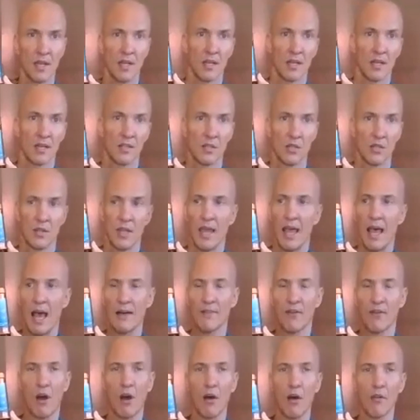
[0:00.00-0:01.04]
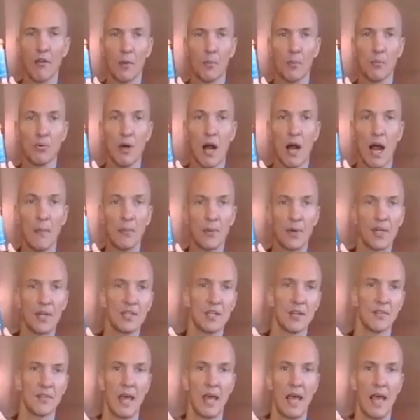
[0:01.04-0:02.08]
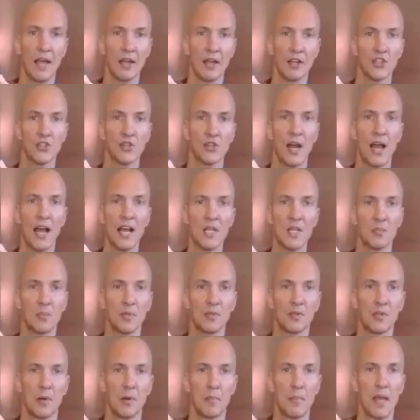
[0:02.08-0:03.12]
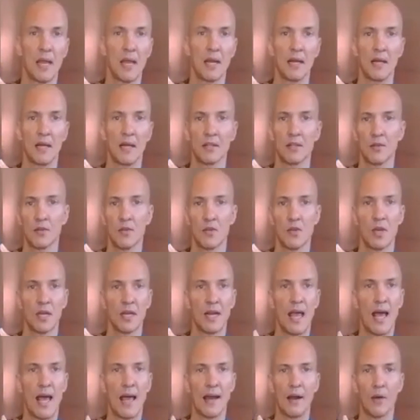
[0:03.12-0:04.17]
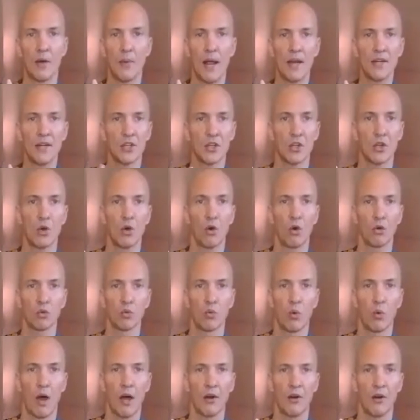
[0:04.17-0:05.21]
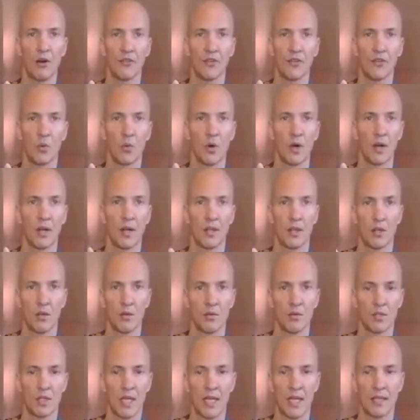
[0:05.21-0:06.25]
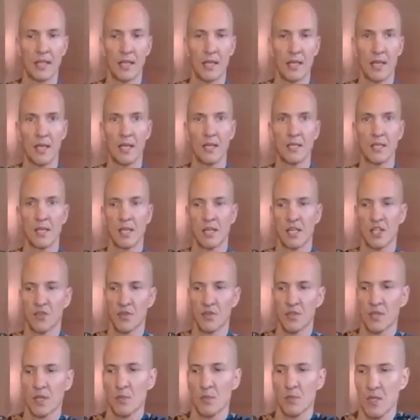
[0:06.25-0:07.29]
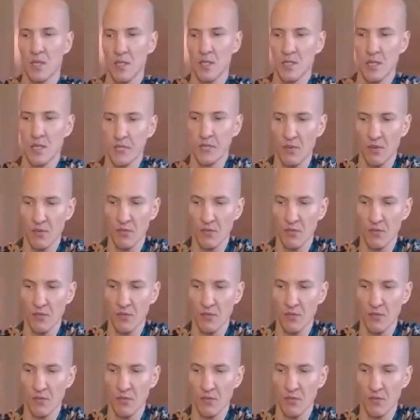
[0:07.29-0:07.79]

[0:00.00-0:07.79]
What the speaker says: so they have all the properties of the extracts, but they're made into, you can add it right to cold water if you want to use like the E-teas for some of these different